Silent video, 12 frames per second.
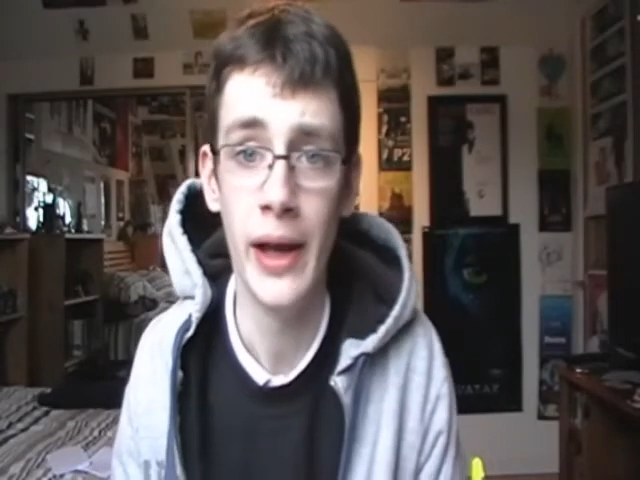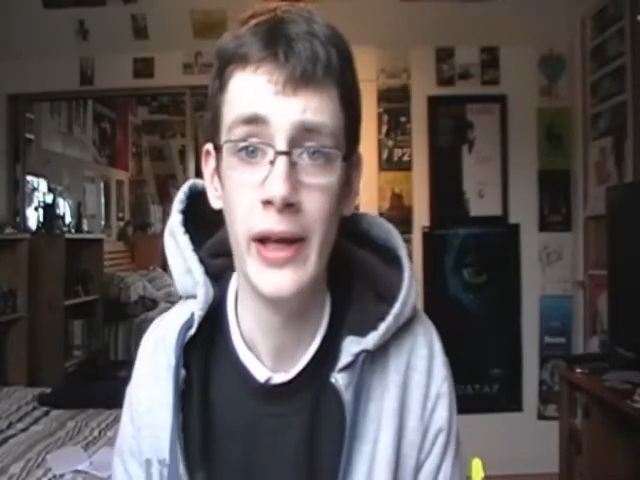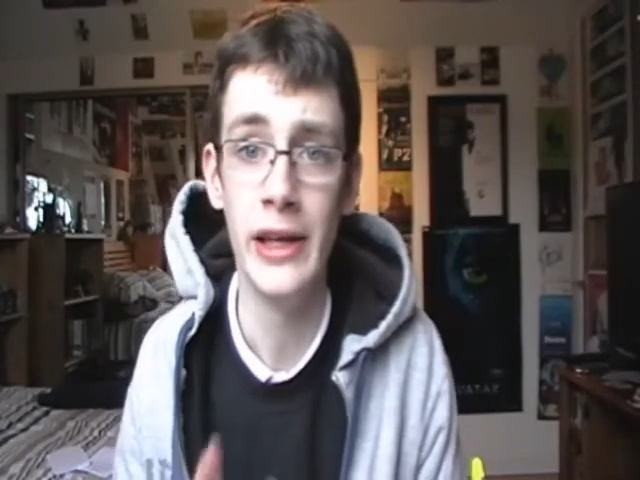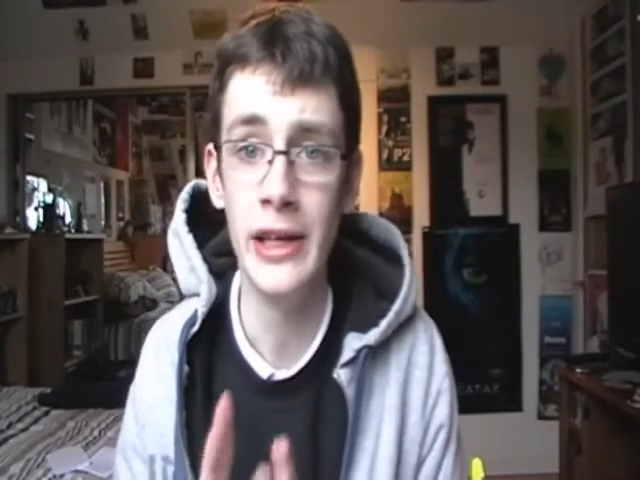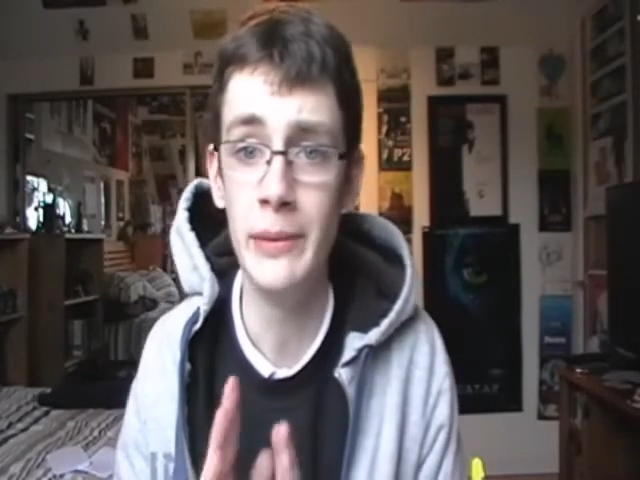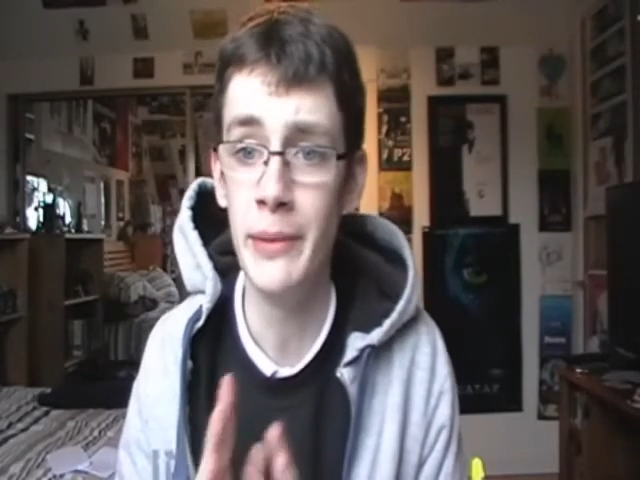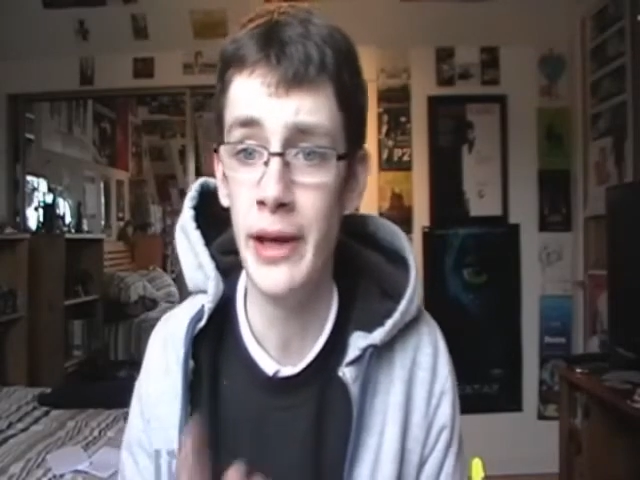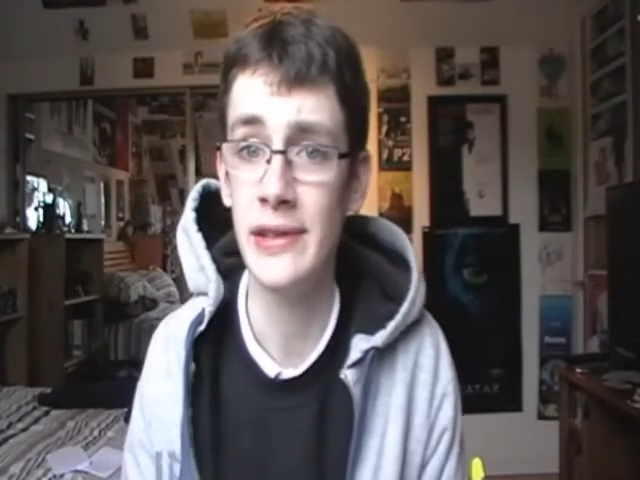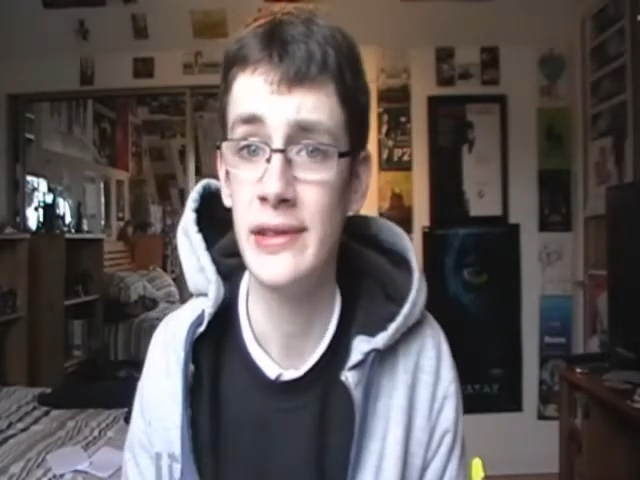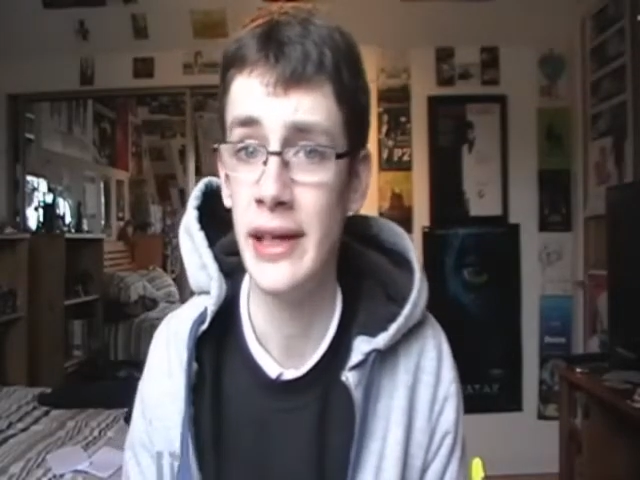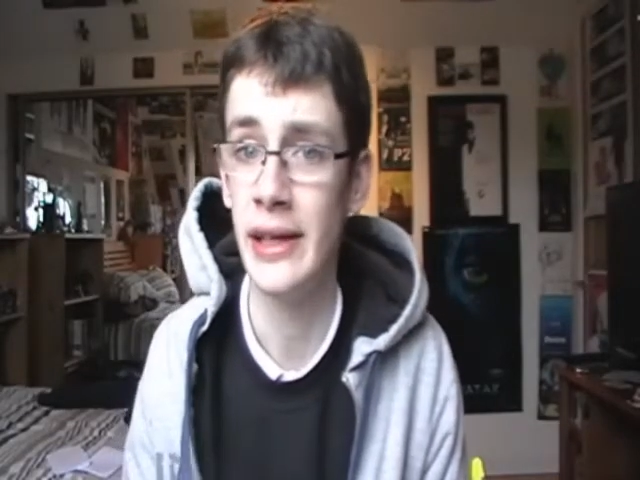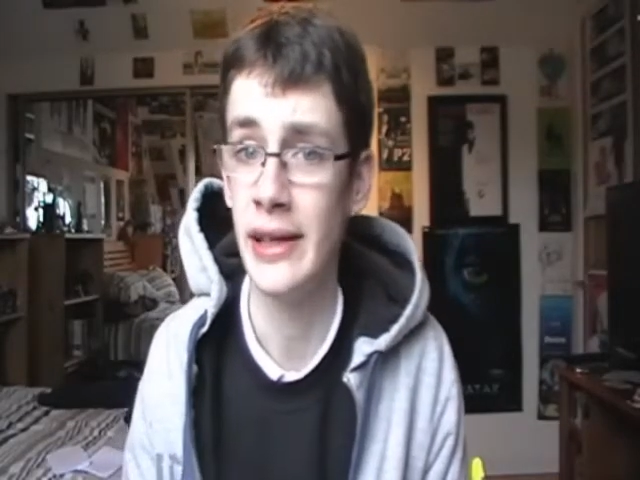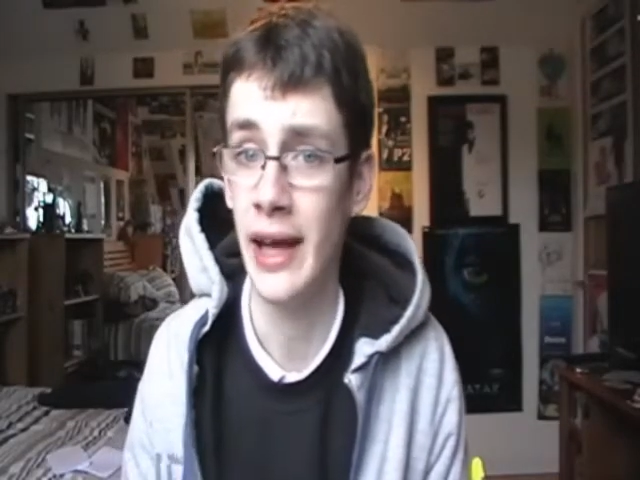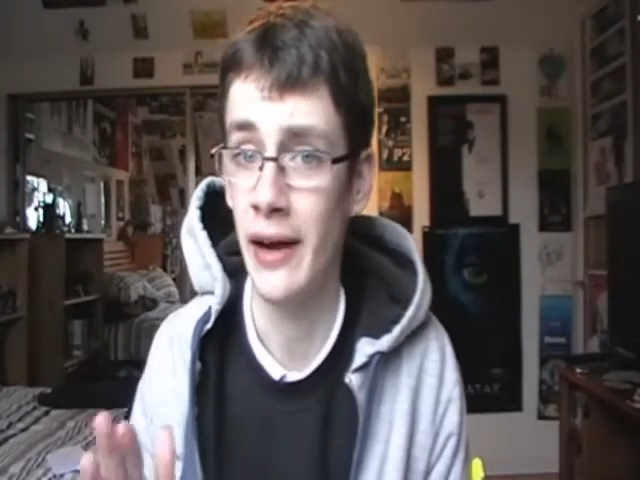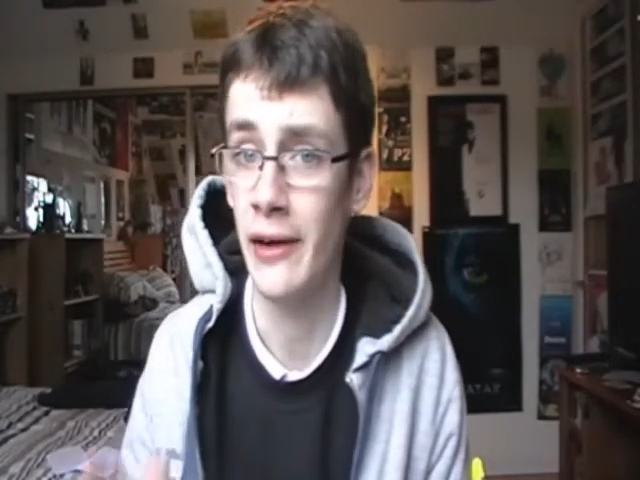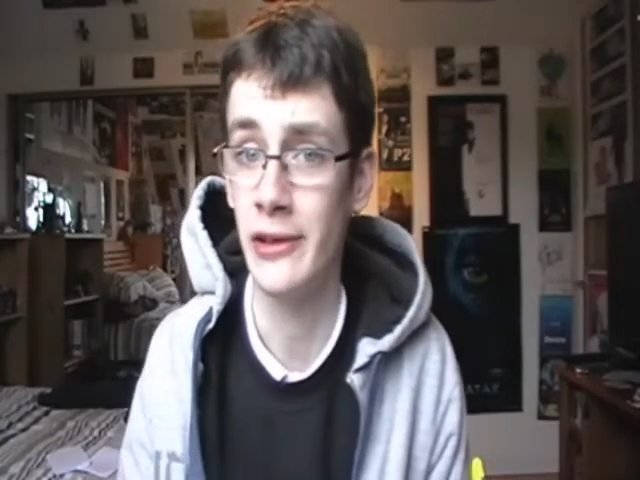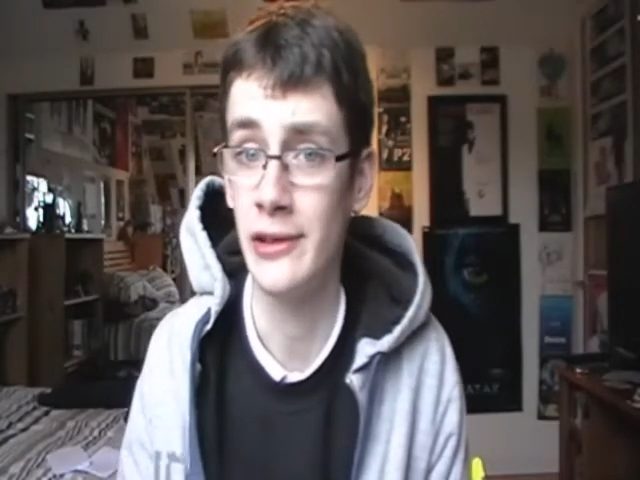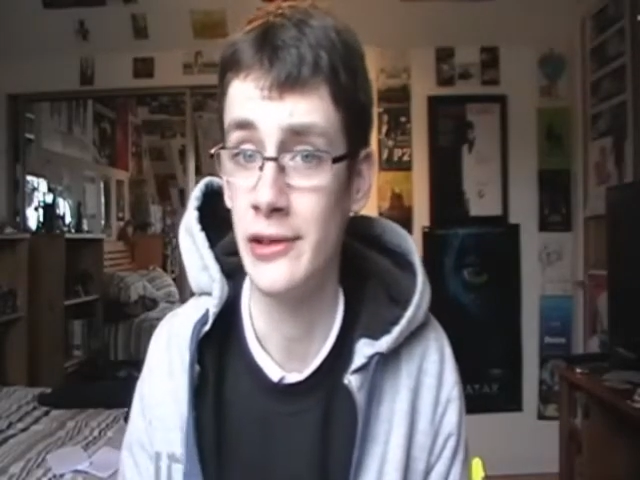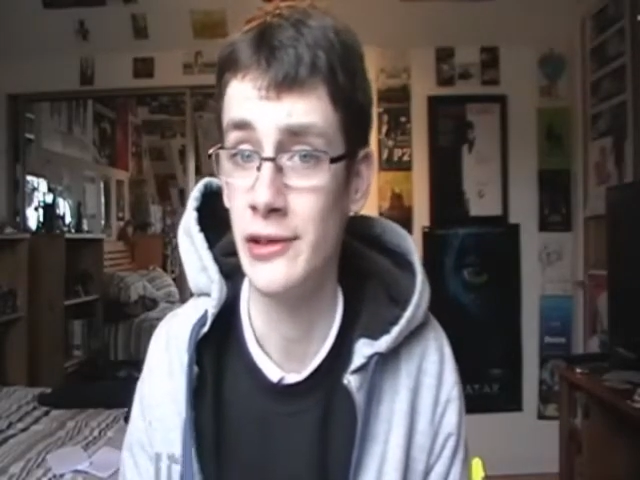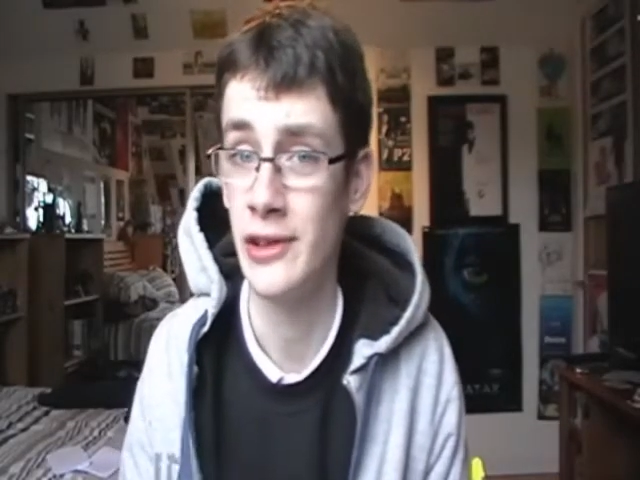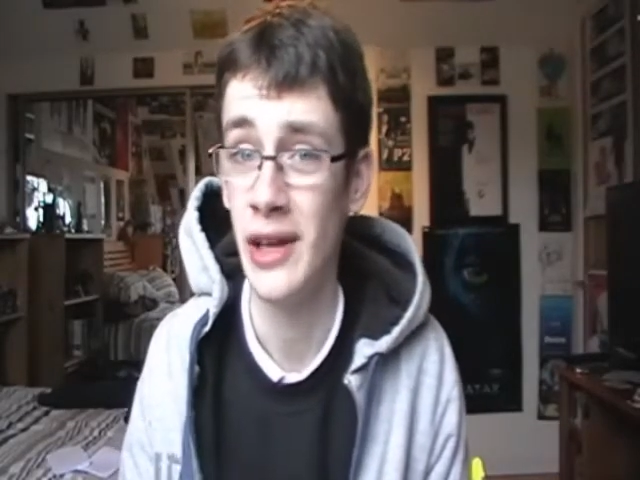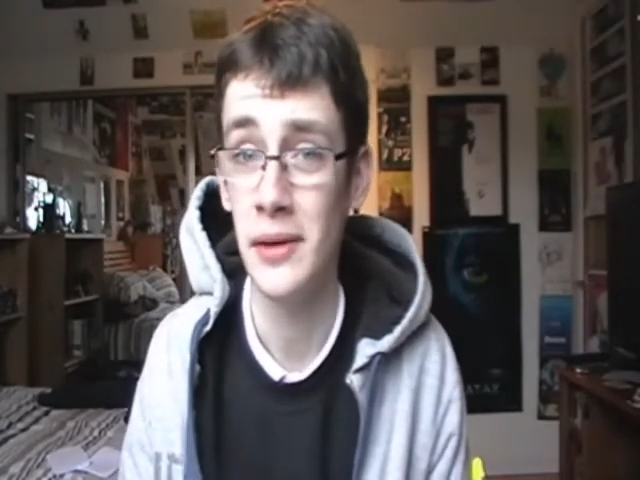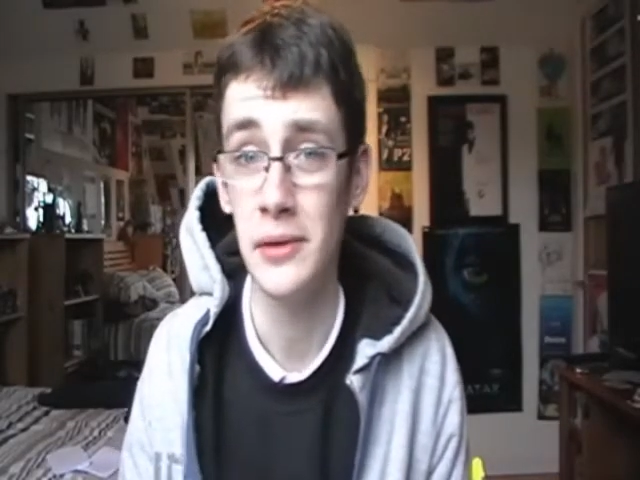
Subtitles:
He mixed in characters,